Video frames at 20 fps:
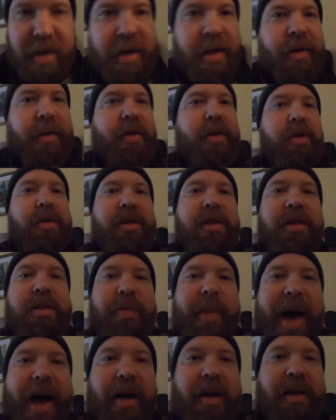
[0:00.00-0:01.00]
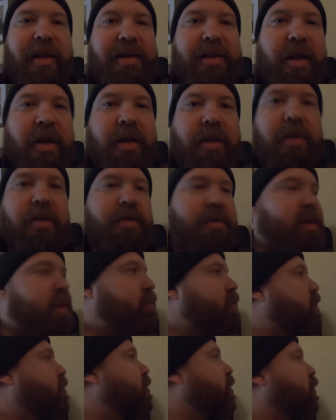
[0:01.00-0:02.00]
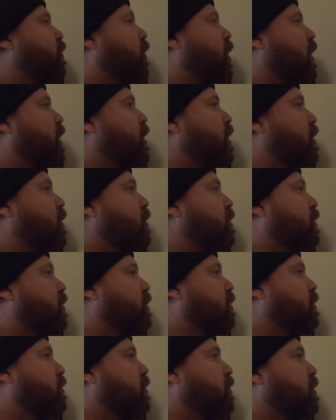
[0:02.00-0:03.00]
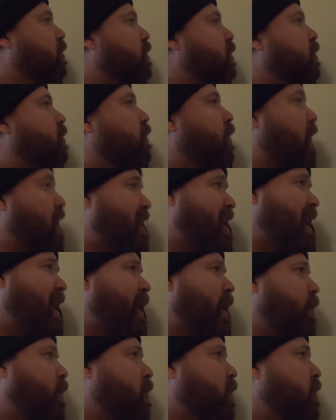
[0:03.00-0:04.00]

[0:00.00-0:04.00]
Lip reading: using spackle as a glue seems to be working right now.